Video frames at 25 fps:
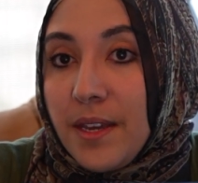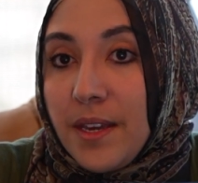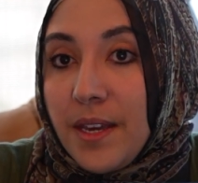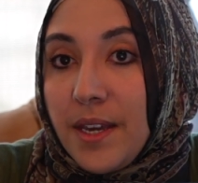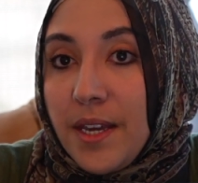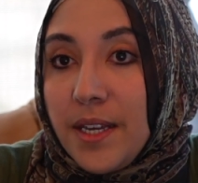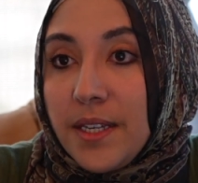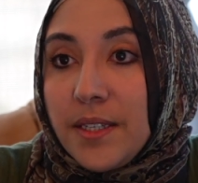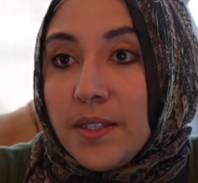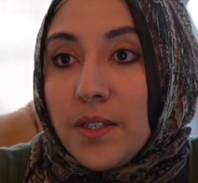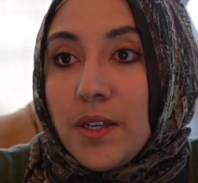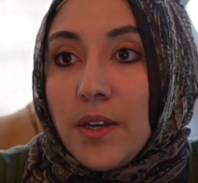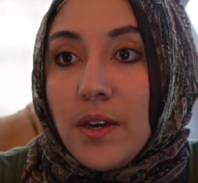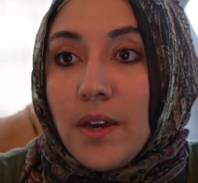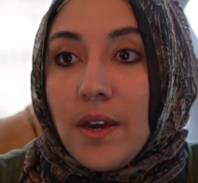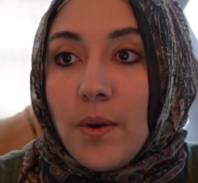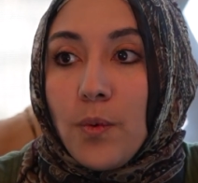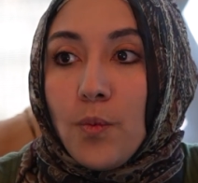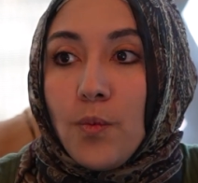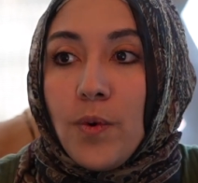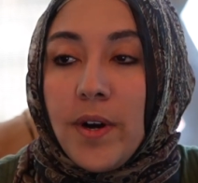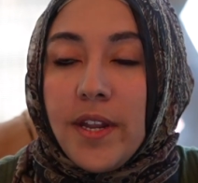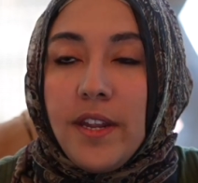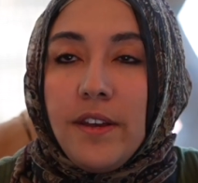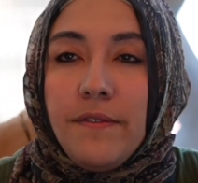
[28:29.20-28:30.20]
Is
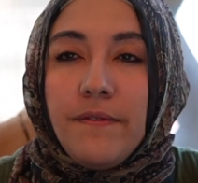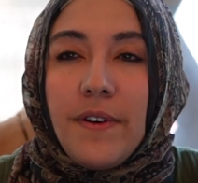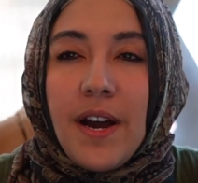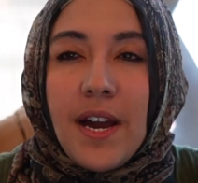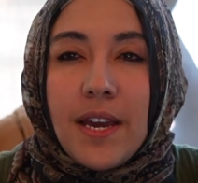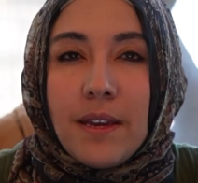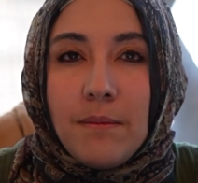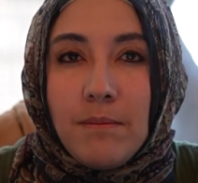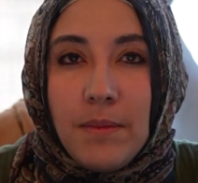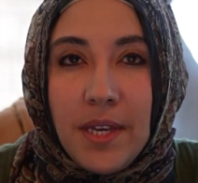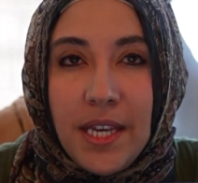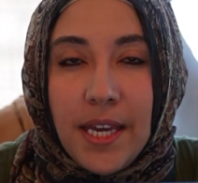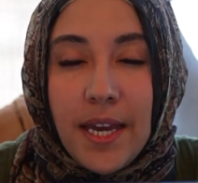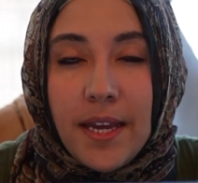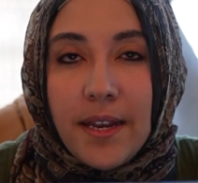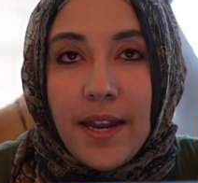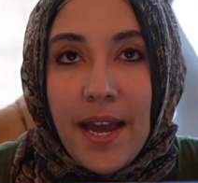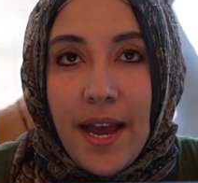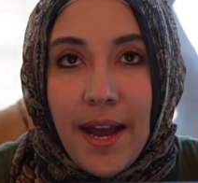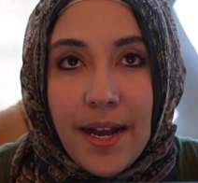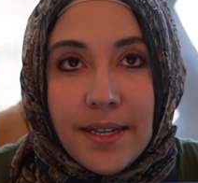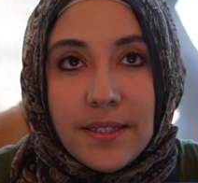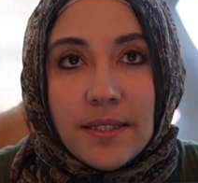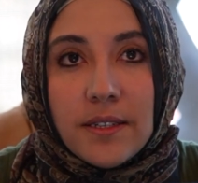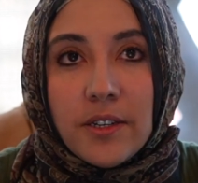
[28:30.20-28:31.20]
what if I meet and
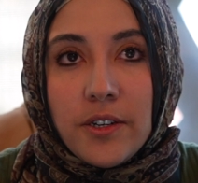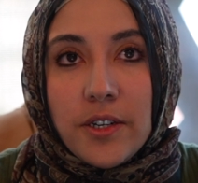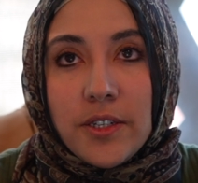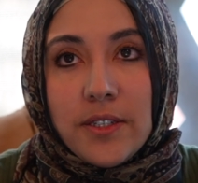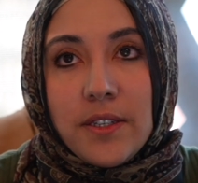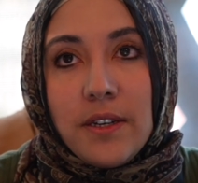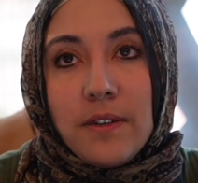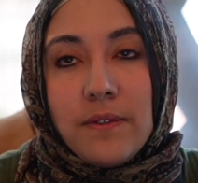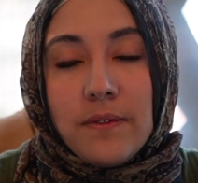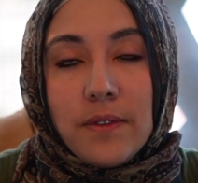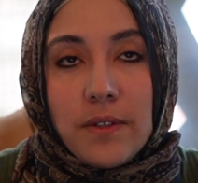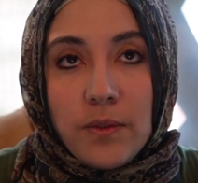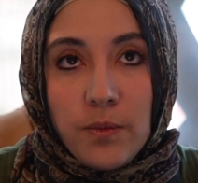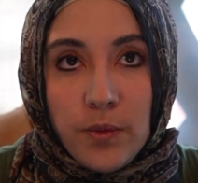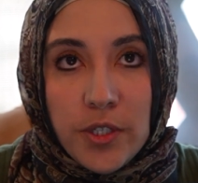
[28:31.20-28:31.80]
ask ourselves,